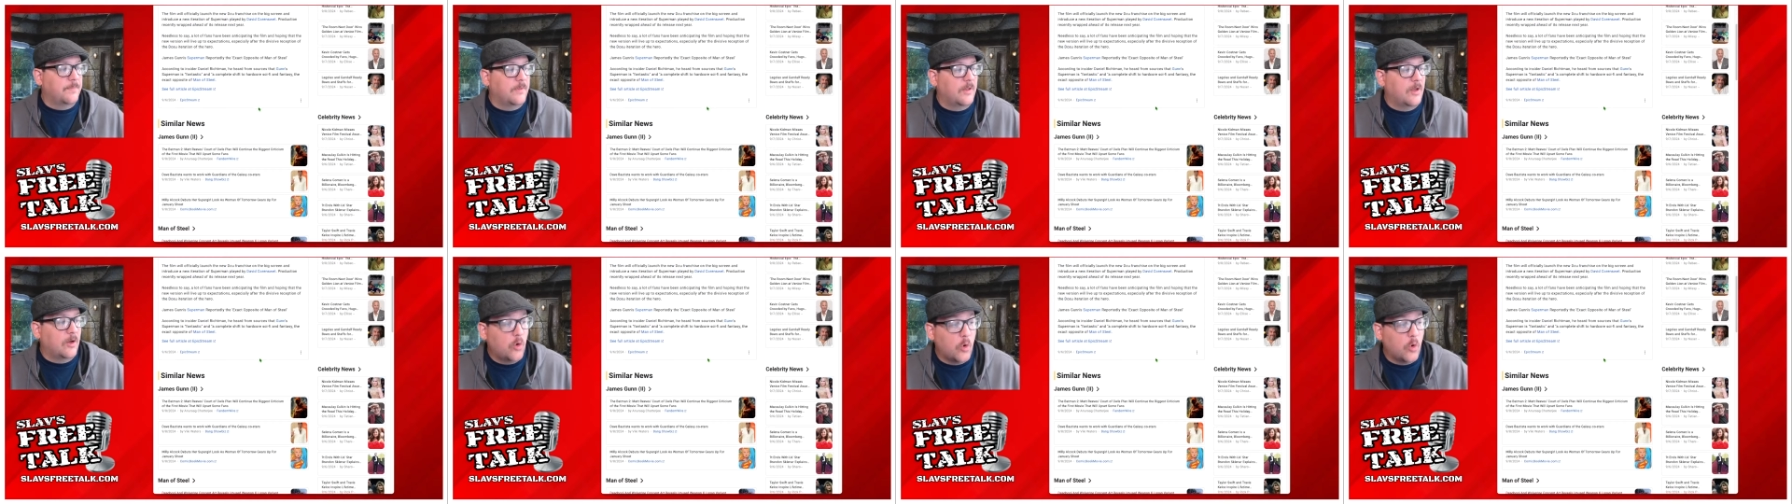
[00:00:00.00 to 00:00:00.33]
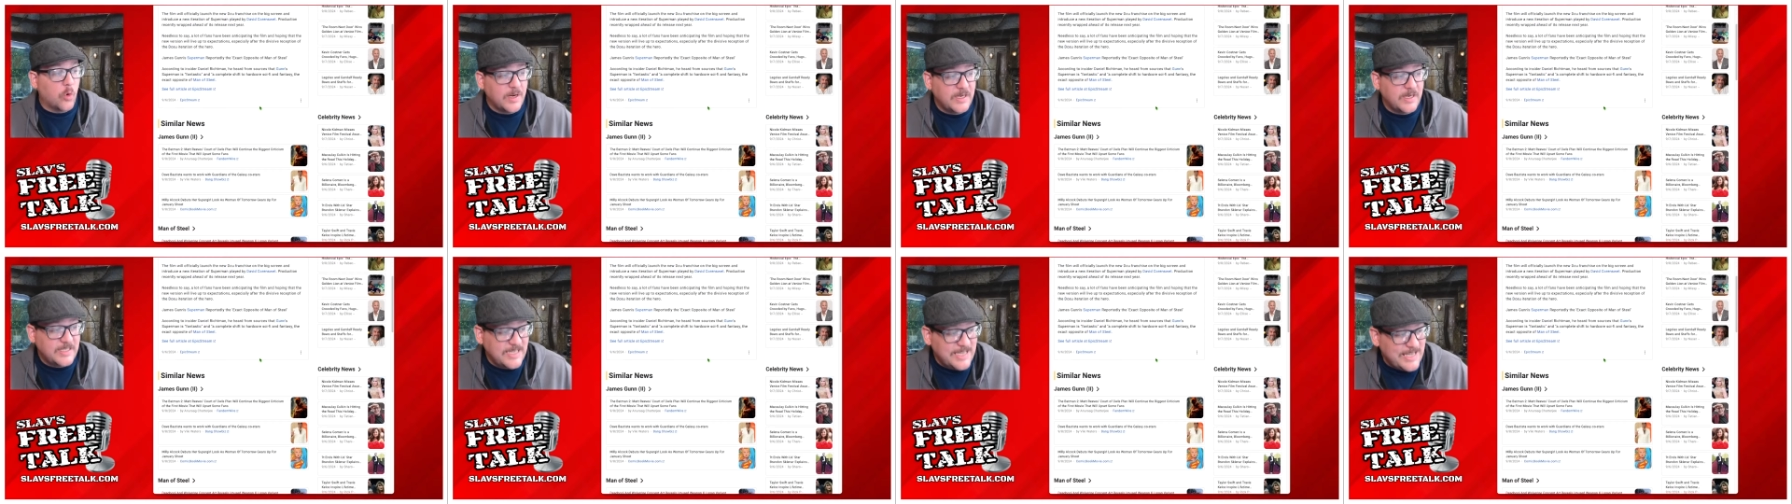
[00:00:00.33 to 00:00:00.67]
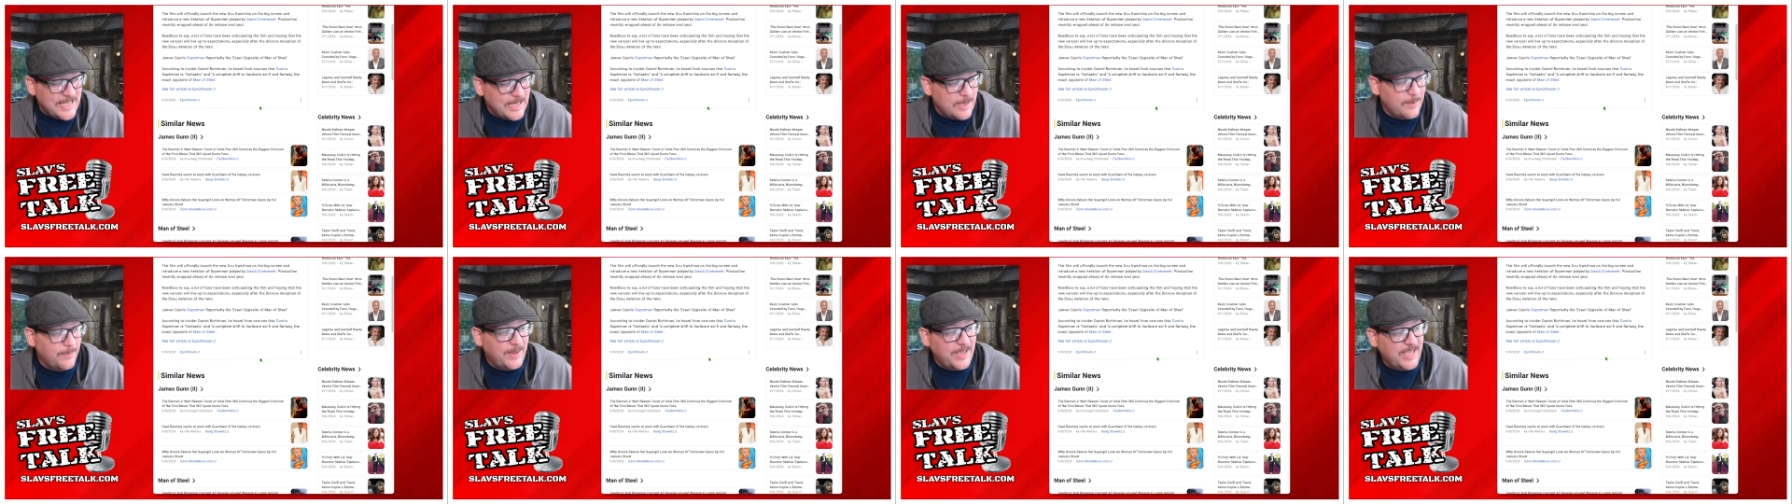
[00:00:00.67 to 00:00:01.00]
According to
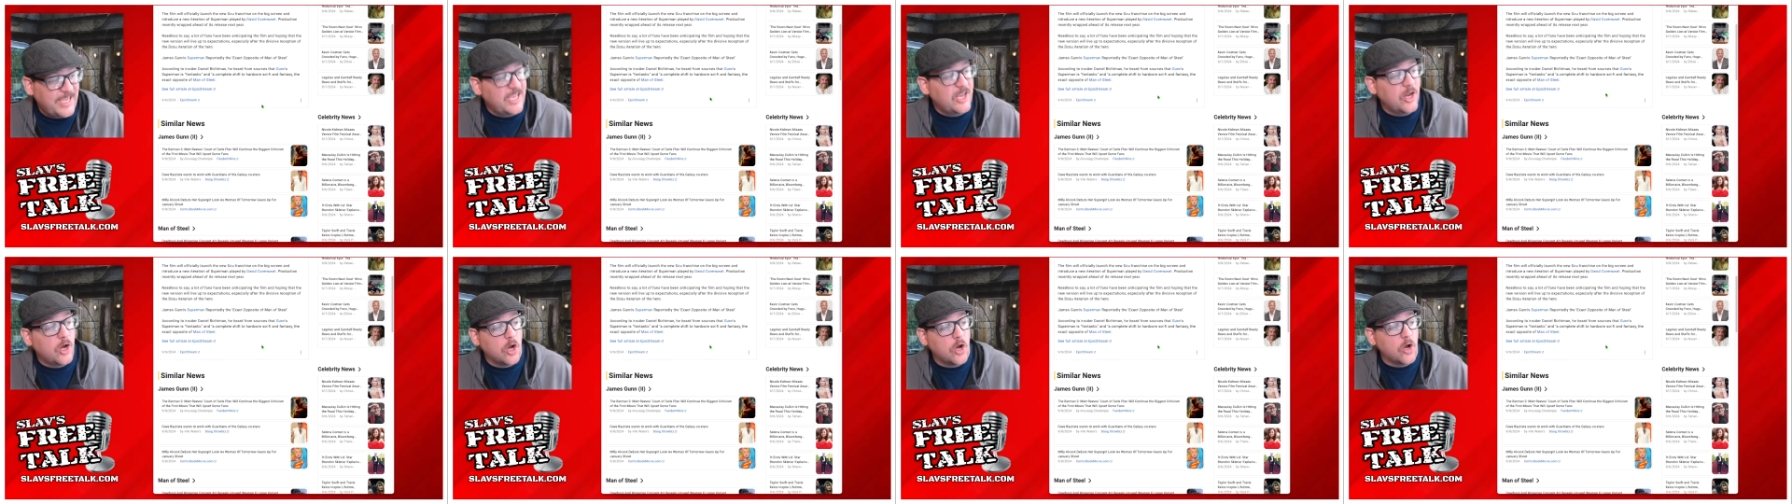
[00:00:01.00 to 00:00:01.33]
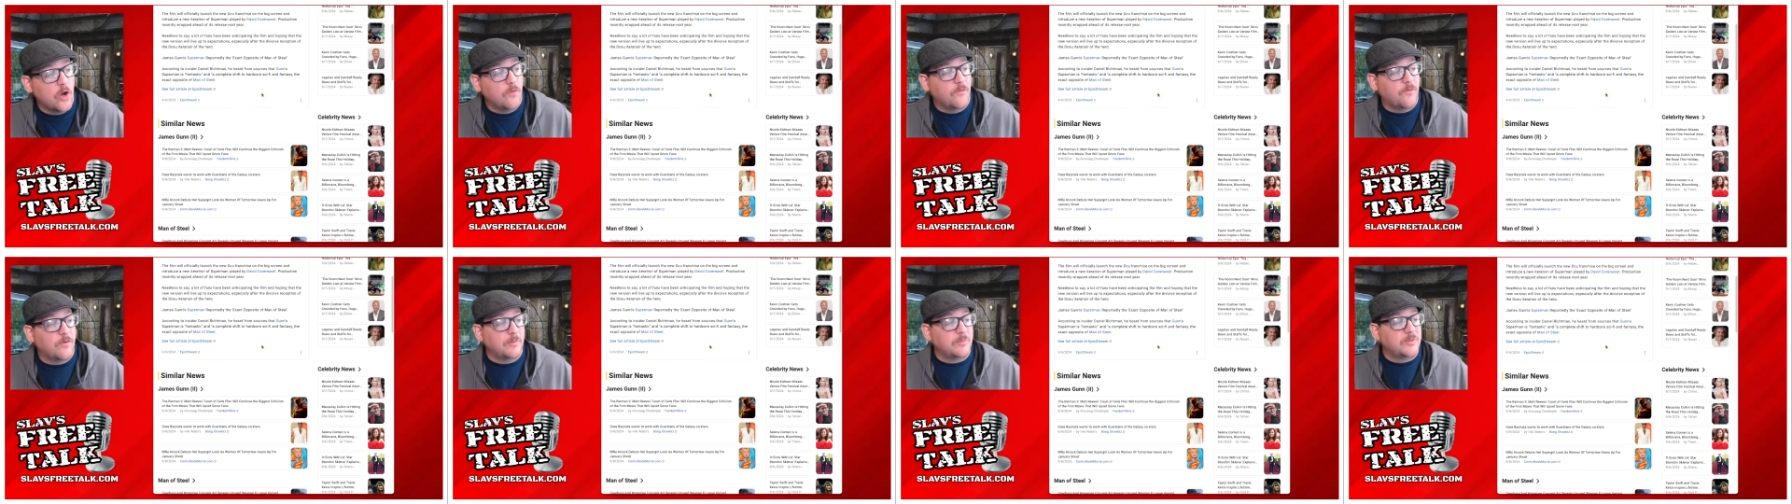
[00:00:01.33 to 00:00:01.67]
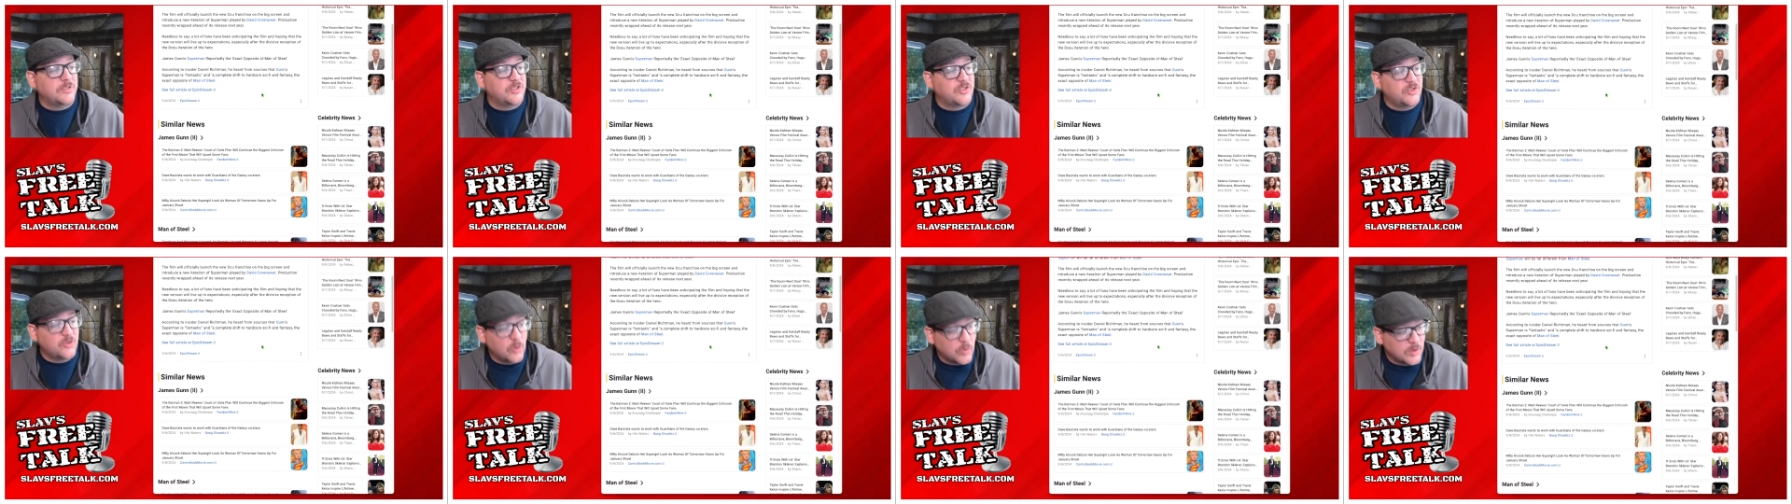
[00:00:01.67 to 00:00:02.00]
him, he heard from
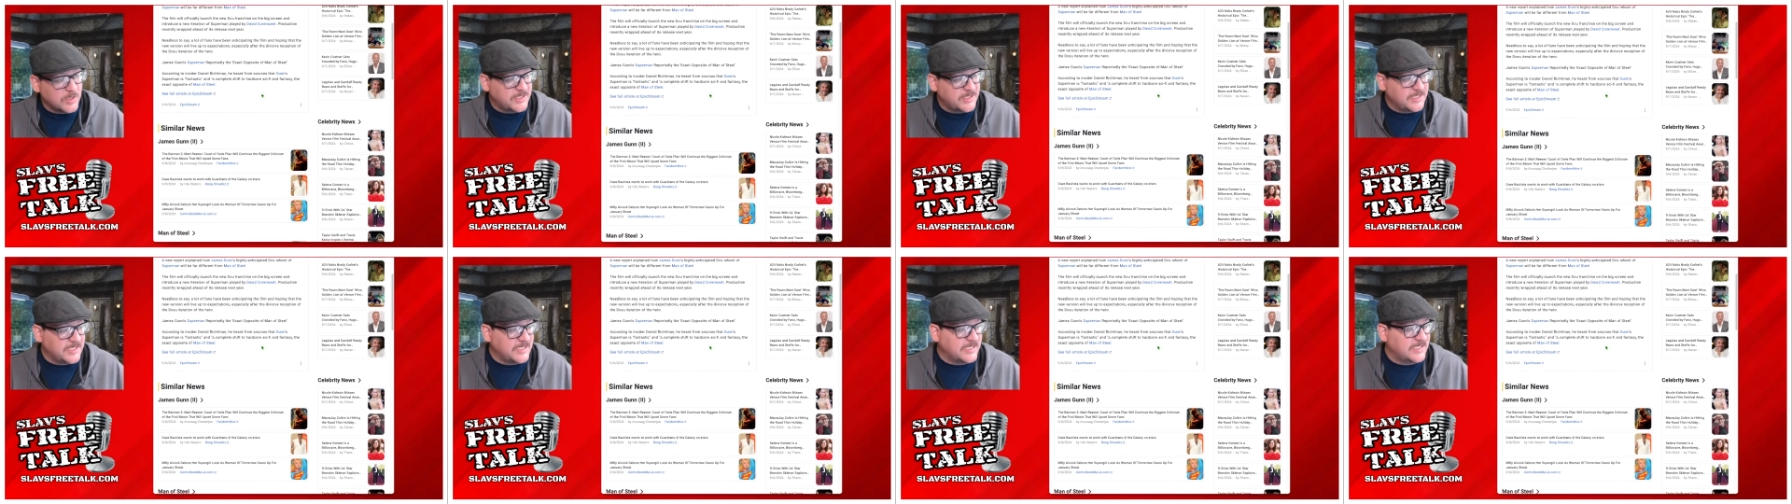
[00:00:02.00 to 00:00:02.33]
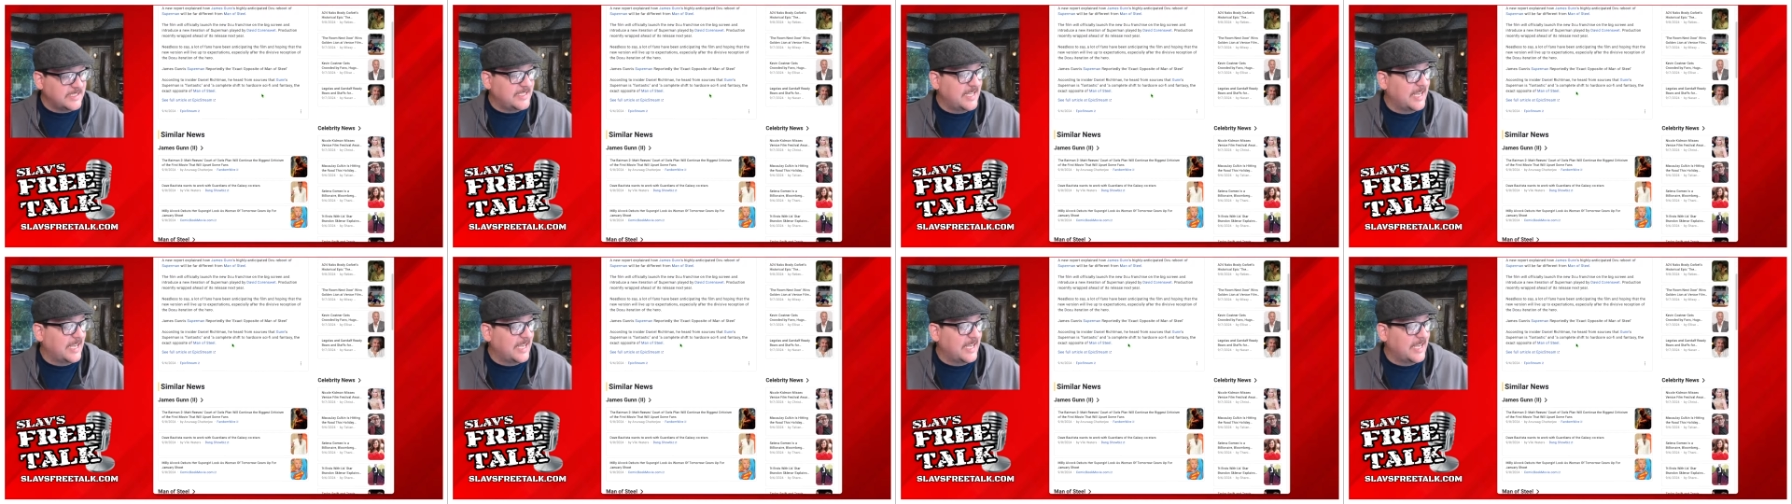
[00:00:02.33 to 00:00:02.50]
sources